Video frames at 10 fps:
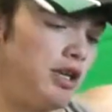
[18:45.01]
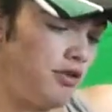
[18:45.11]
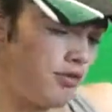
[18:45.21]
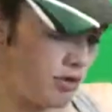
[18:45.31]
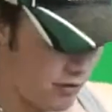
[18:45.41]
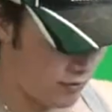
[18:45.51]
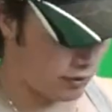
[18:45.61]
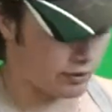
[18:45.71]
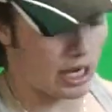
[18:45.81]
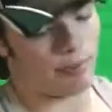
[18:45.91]
You gonna give
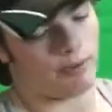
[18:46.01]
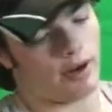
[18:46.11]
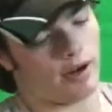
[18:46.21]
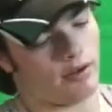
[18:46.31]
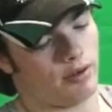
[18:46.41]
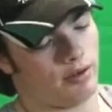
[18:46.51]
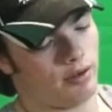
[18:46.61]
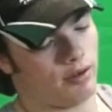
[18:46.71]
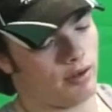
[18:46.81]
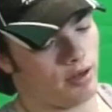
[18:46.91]
her a wrap around.
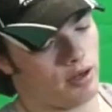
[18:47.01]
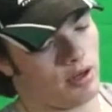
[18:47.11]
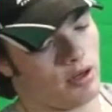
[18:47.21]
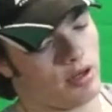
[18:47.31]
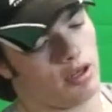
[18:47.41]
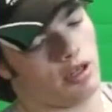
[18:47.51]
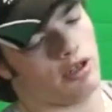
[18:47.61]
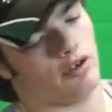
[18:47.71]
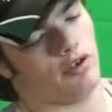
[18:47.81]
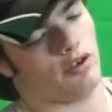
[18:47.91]

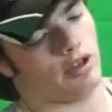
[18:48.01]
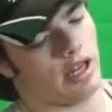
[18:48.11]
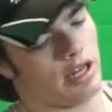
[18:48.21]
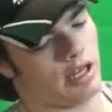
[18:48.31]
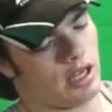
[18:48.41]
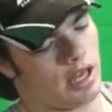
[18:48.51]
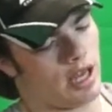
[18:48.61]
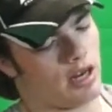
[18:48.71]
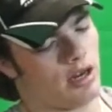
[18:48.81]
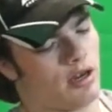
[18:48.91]
Just like
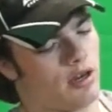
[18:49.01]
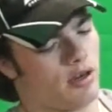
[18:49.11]
that.